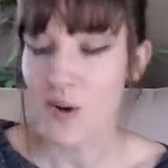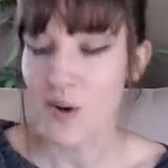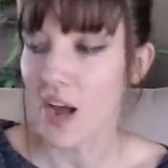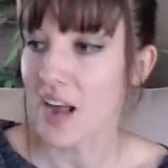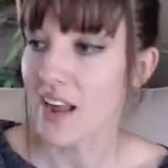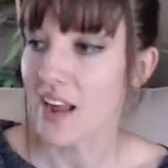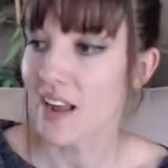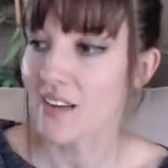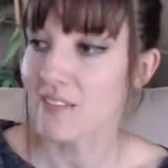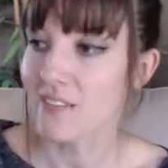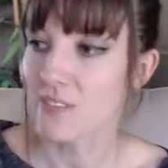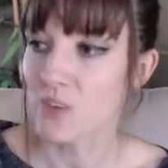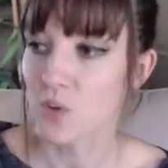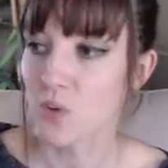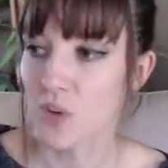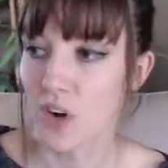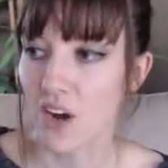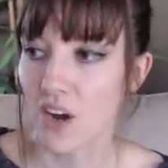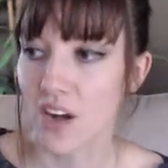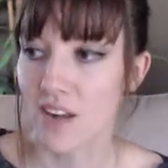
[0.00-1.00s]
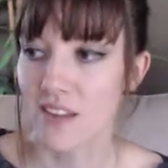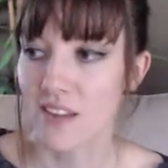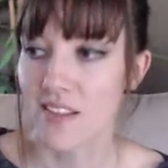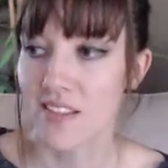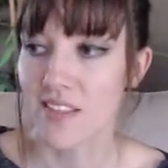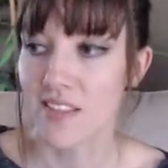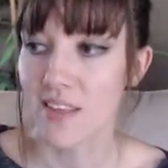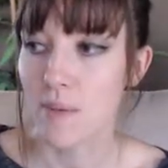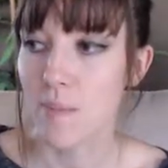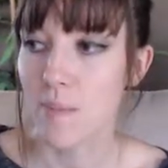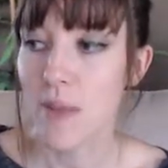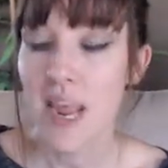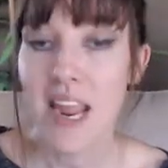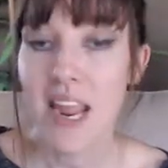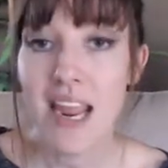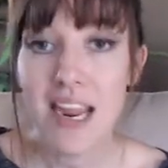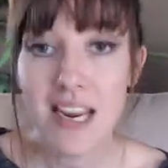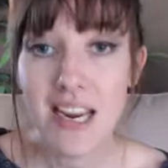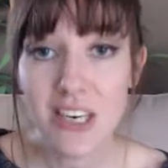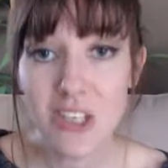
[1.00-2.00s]
I have drawn the
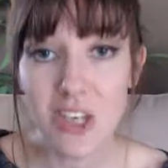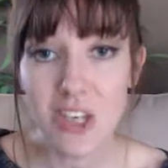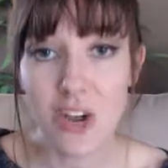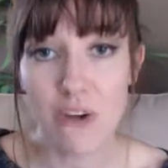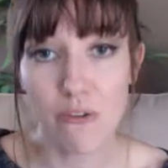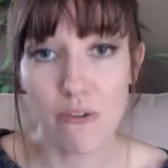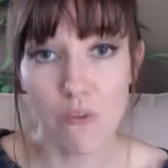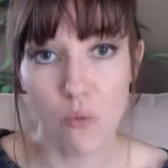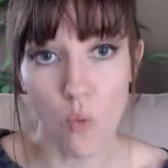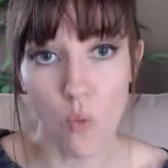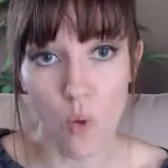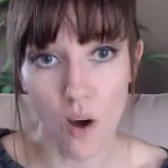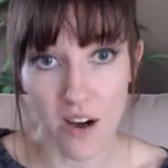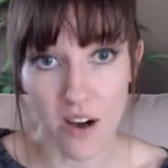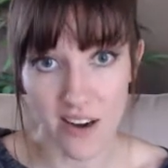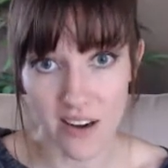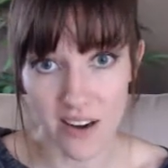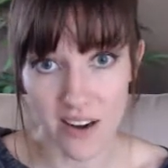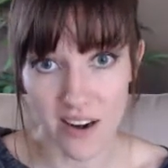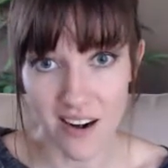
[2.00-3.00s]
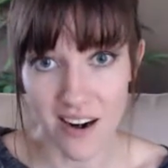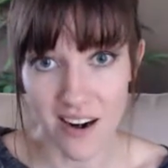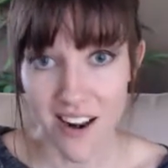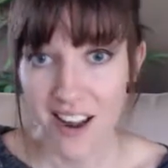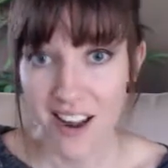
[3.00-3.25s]
Page of Water